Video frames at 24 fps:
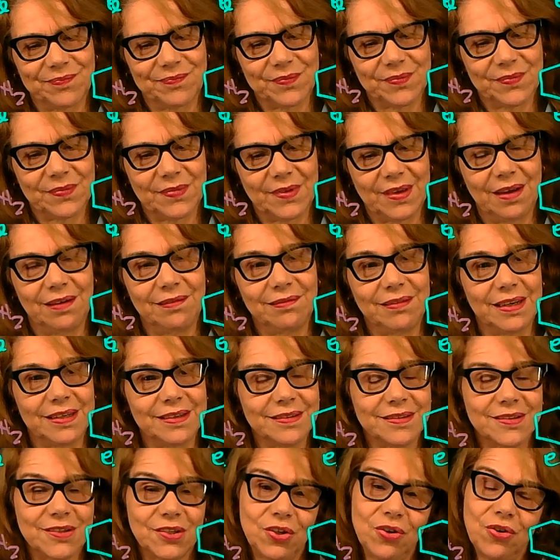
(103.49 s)
All right,
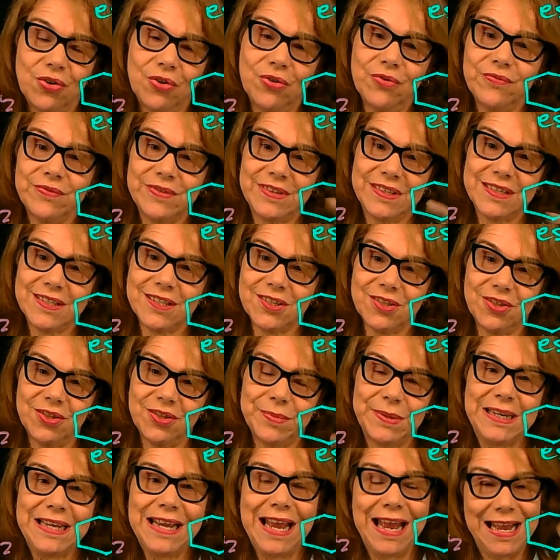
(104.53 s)
so this is going to be
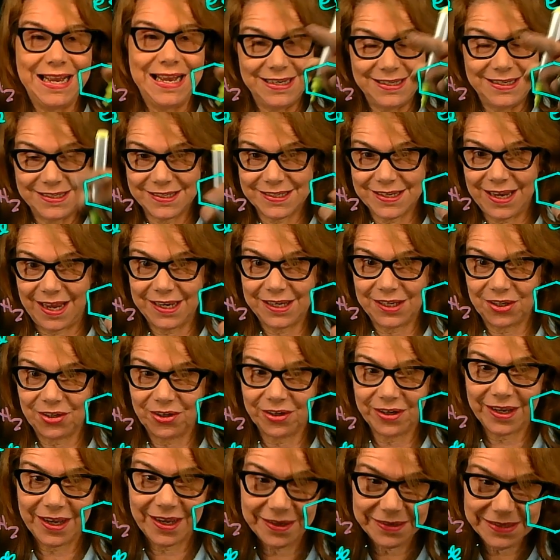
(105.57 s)

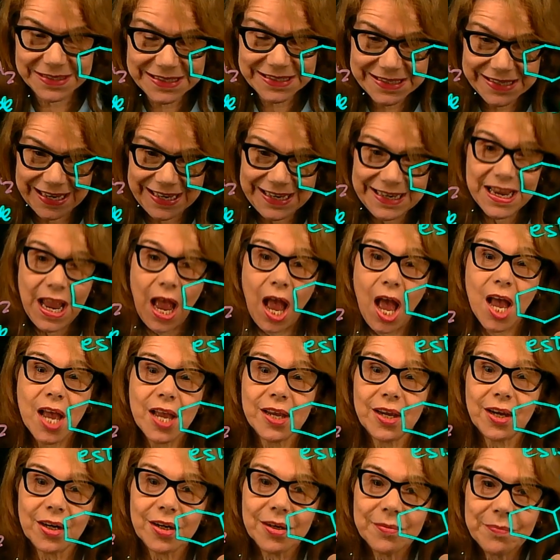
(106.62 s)
cyclohexane
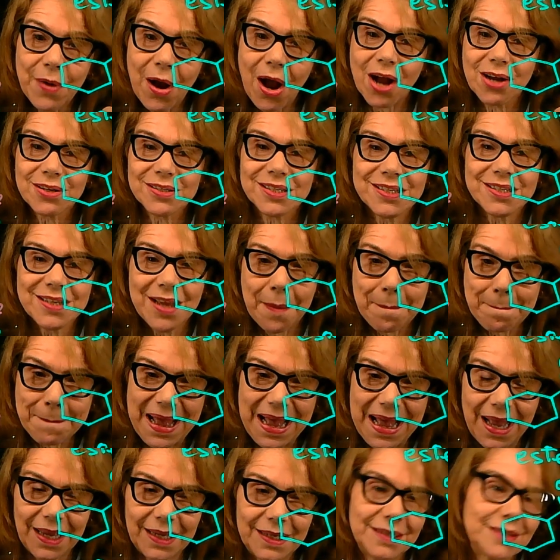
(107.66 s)

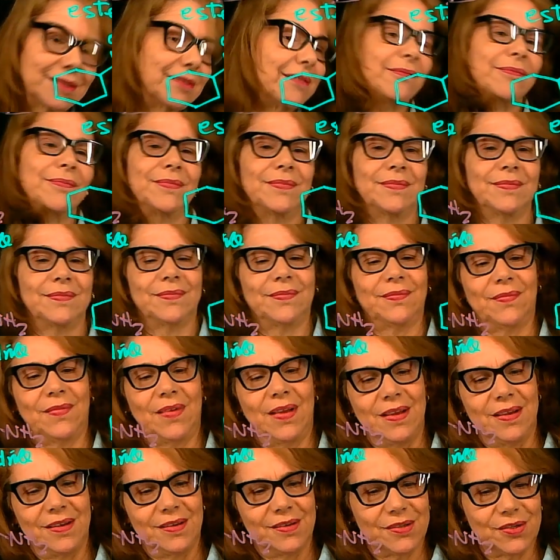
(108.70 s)
carboxamide.
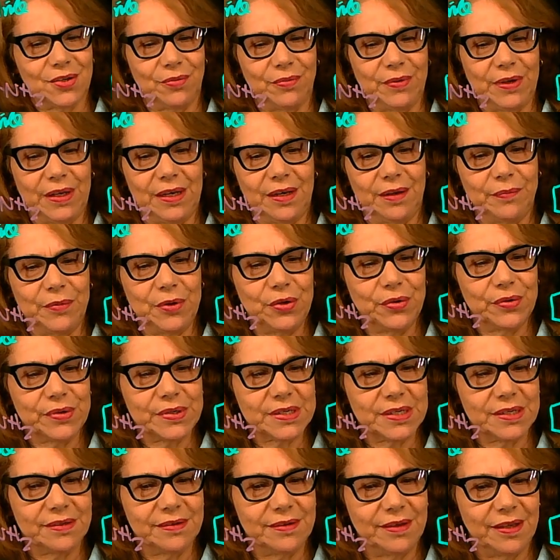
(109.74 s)
So we're going to be using
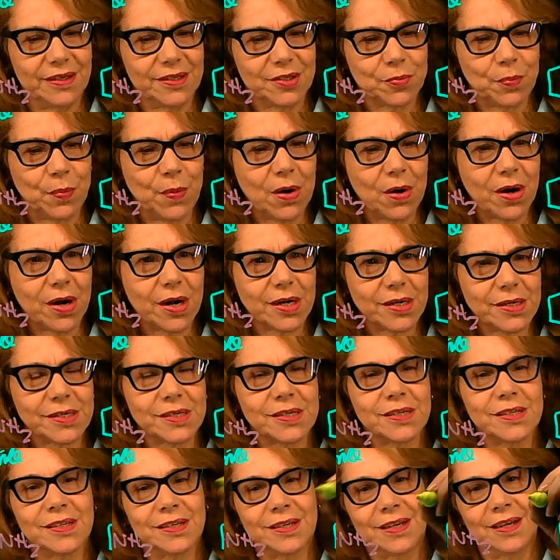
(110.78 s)
this part
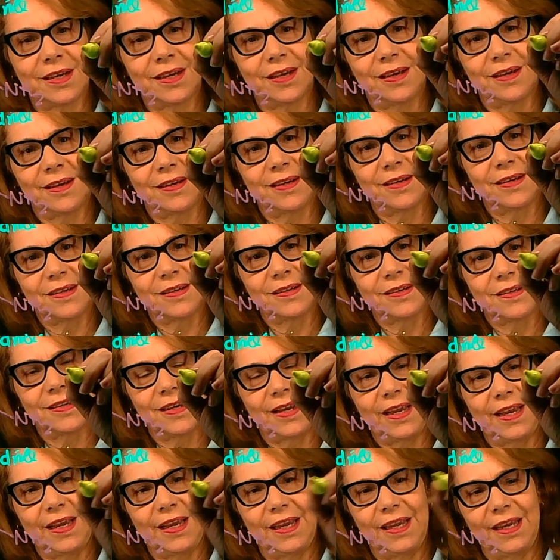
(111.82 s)

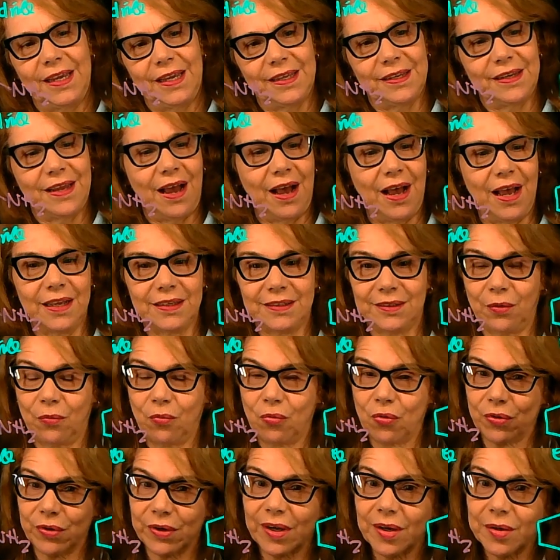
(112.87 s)
in the word
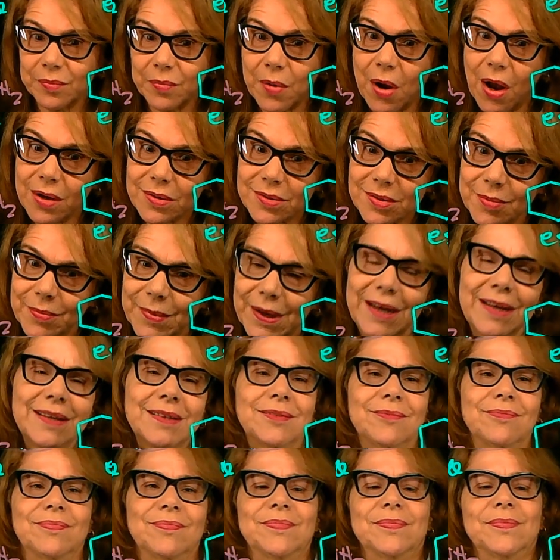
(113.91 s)
carboxamide.
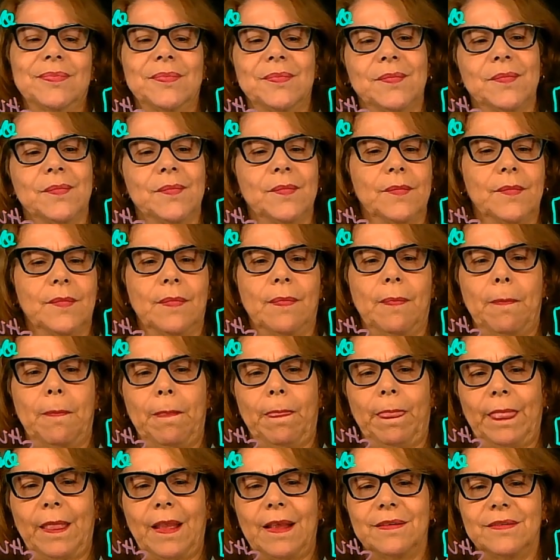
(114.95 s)

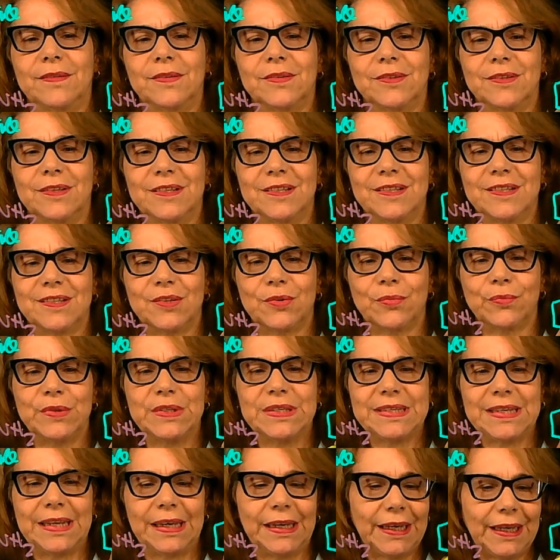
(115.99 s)
So let's squeeze it
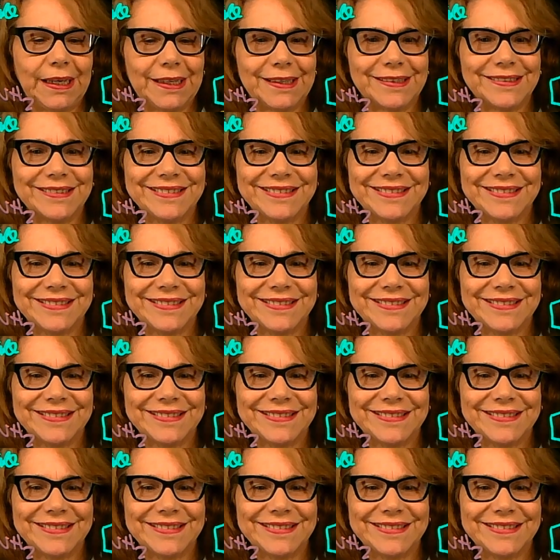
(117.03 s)
in.